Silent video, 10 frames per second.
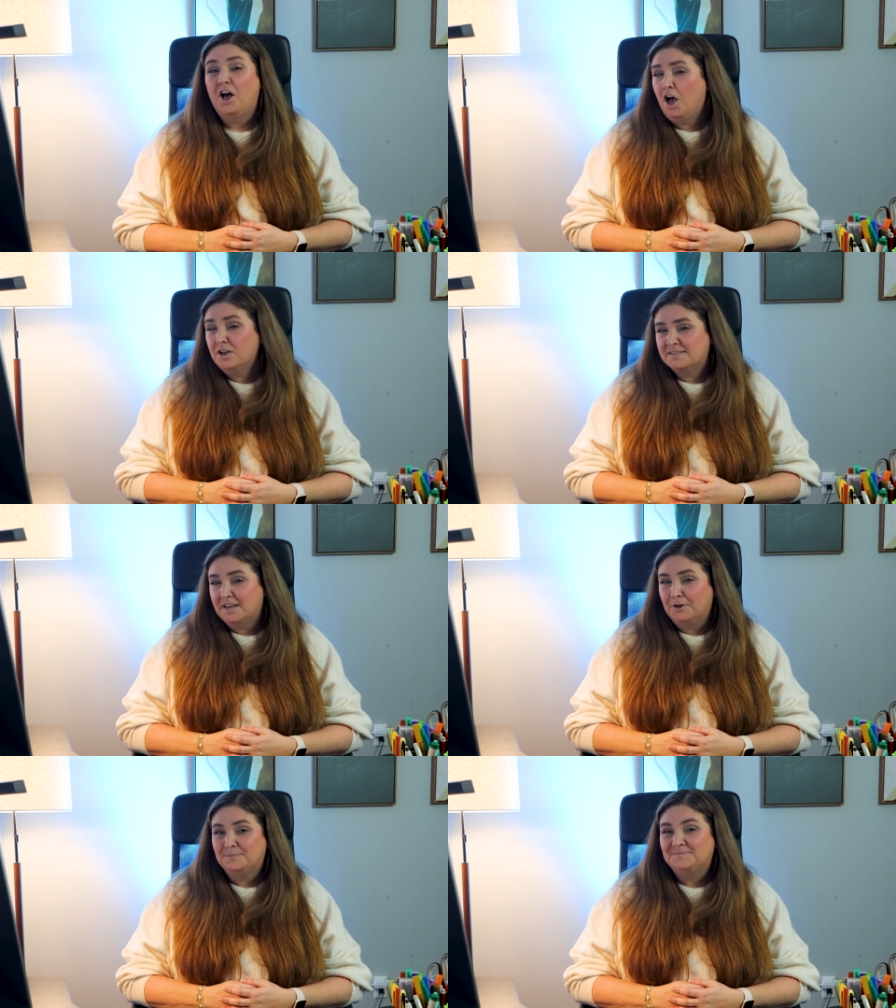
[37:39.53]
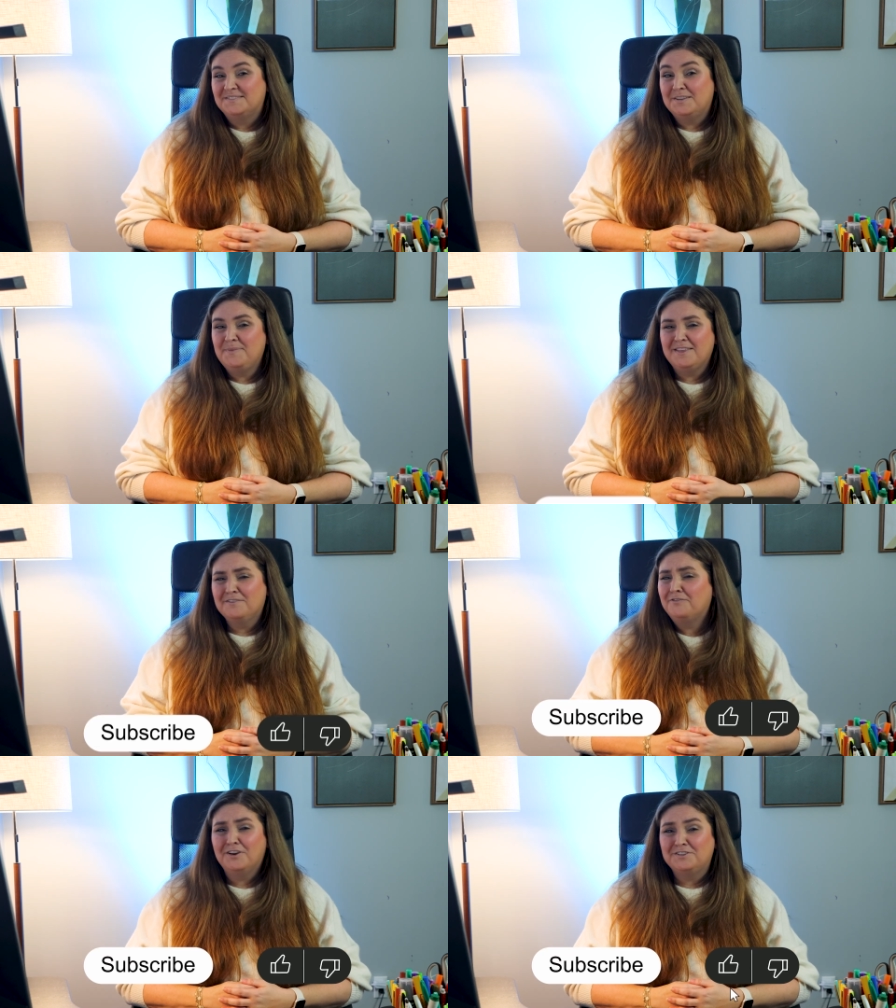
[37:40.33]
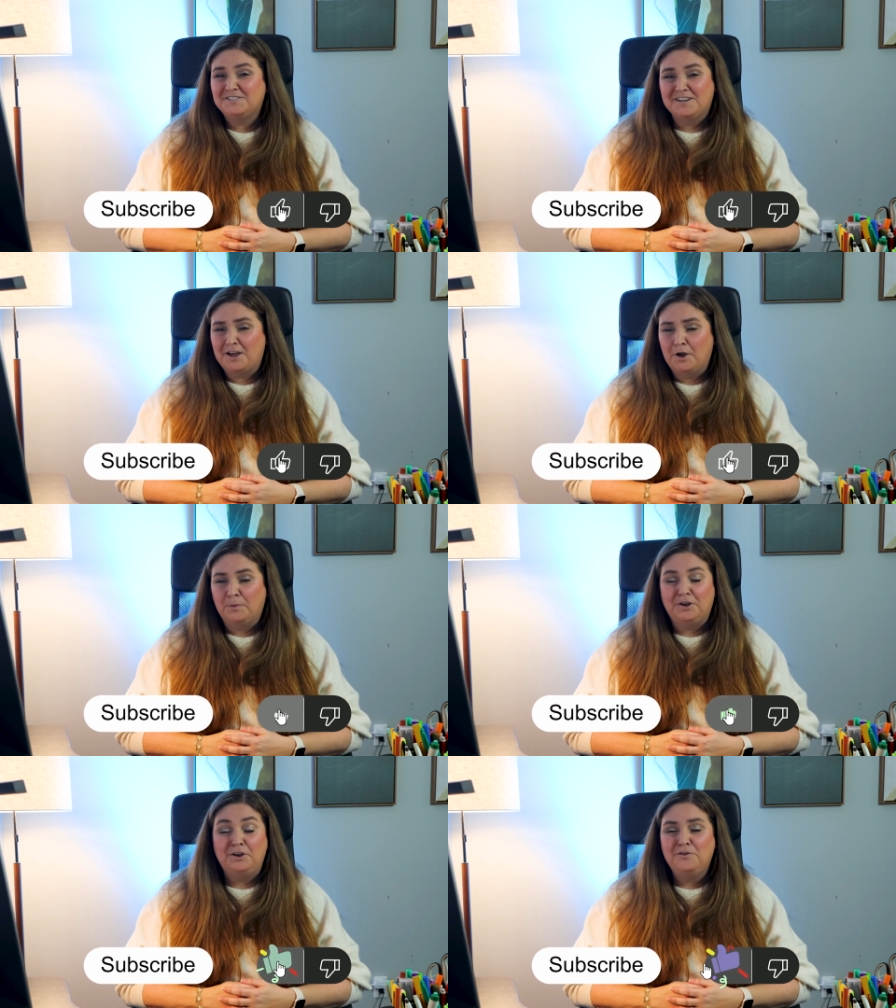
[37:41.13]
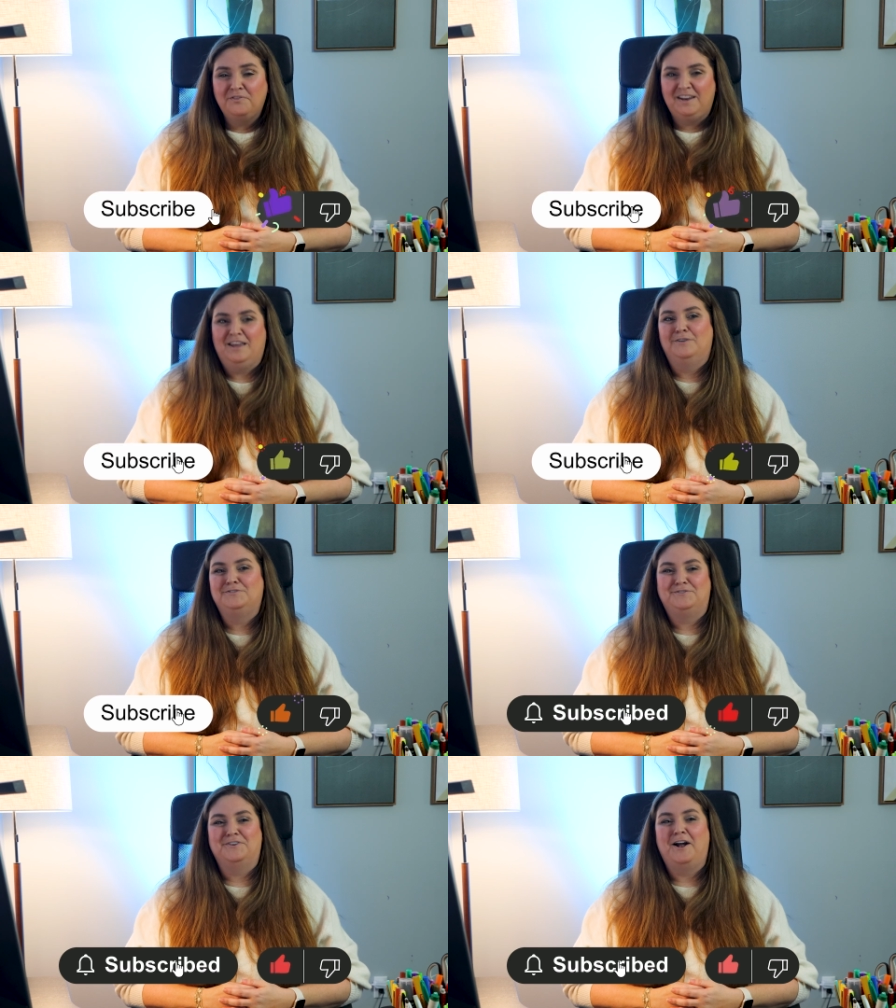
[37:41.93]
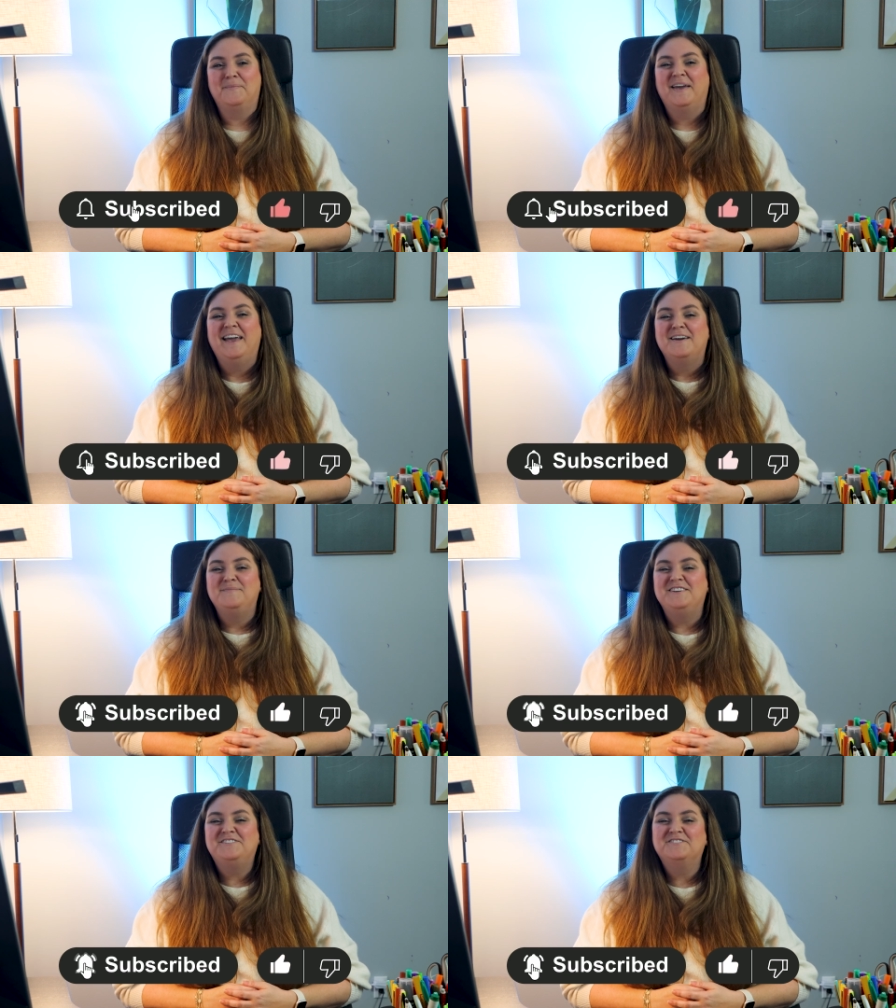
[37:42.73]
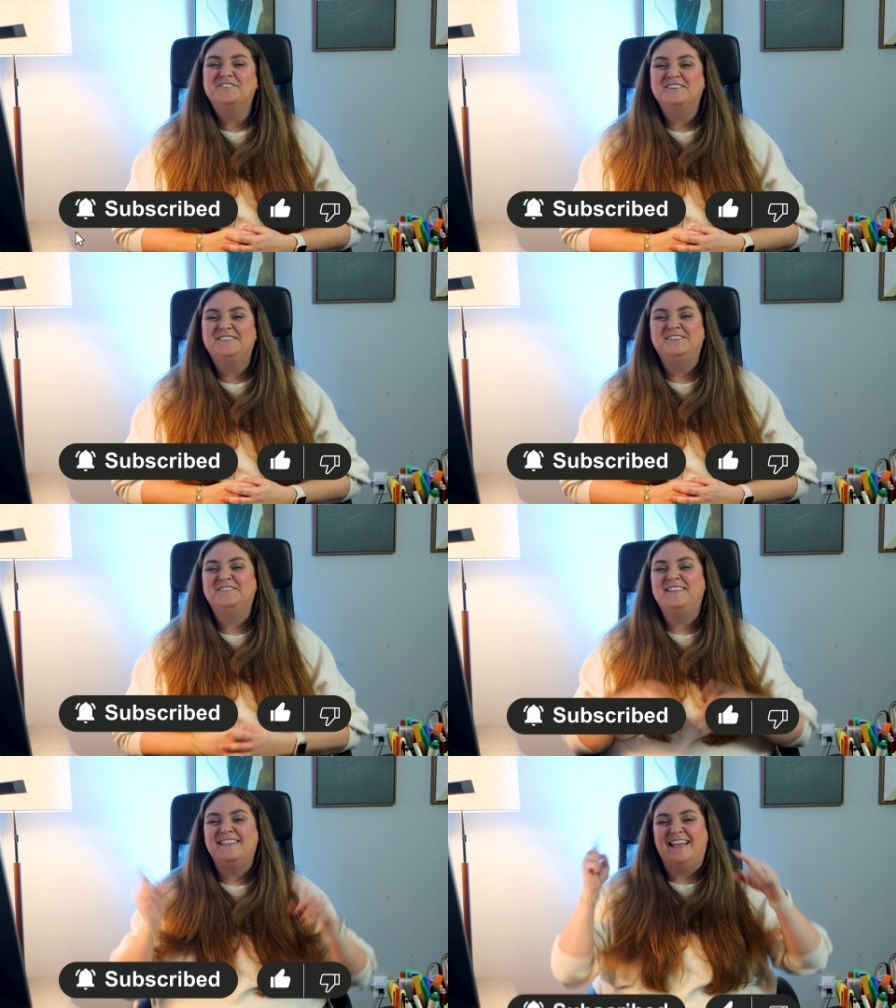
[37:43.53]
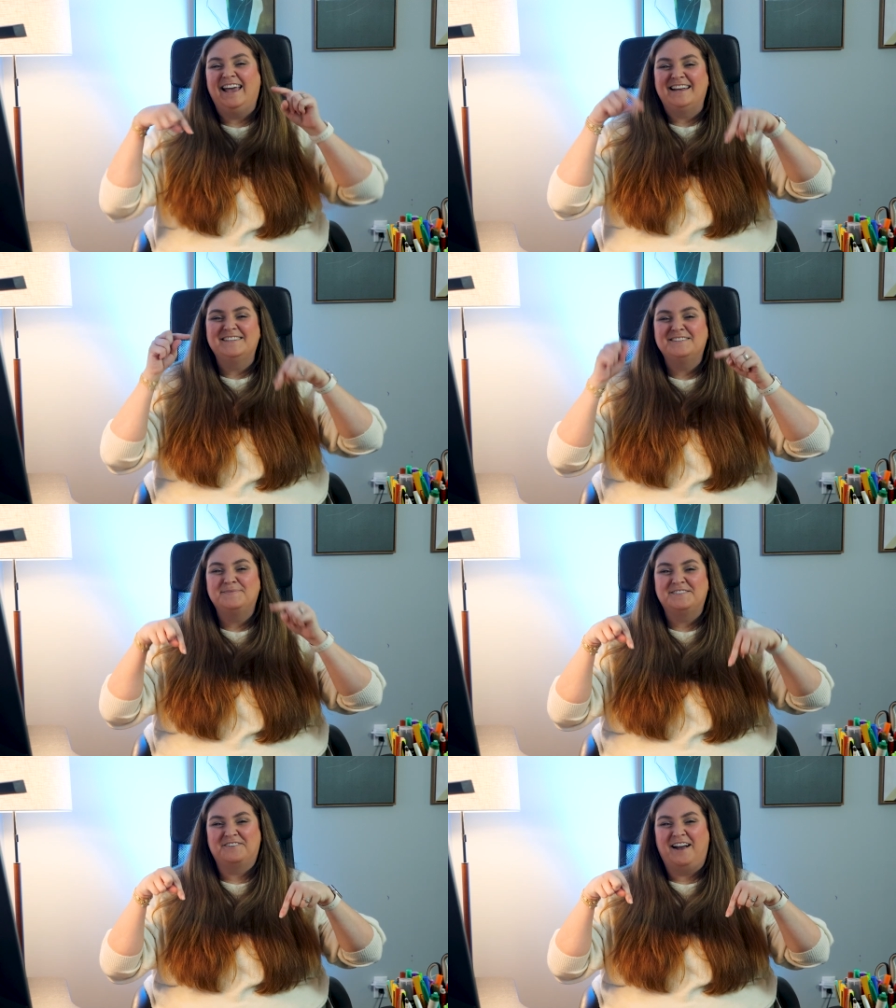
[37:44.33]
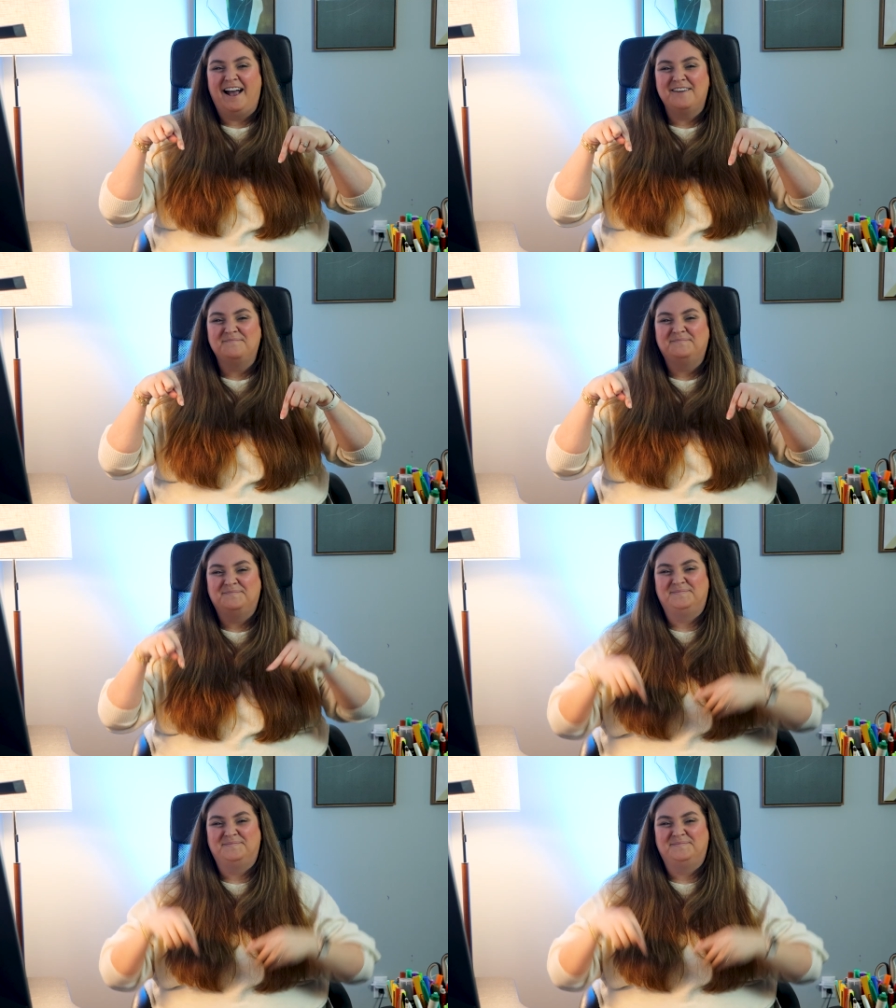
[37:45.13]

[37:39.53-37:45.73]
Also, to be the first to know when new videos drop, be sure to like and subscribe.